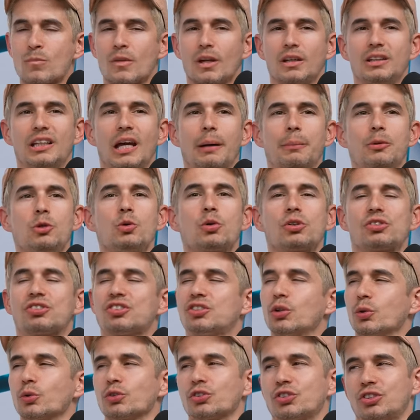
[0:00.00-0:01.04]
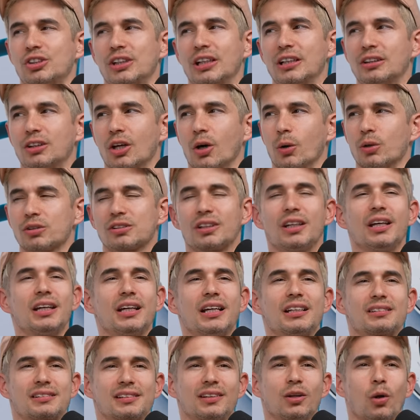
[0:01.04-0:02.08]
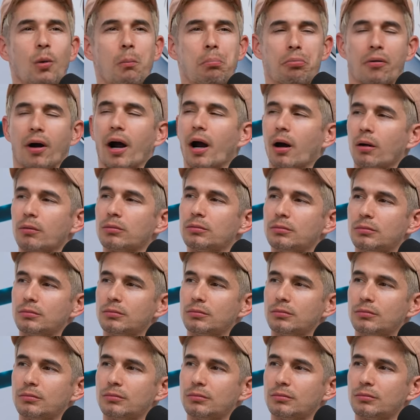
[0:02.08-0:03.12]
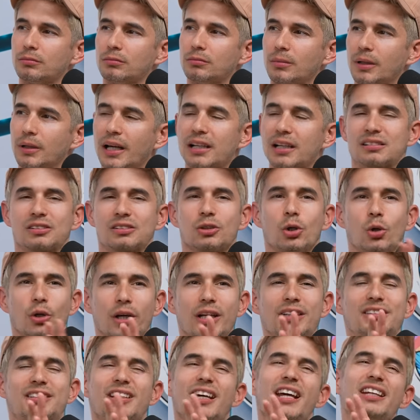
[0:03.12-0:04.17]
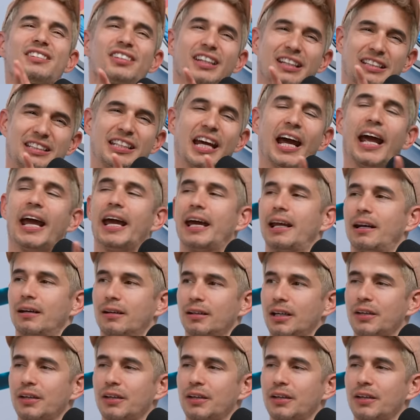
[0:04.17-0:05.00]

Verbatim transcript: Yeah, but you could still see it though. It's, it gets a little brown. It gets a little. It's it's like tan.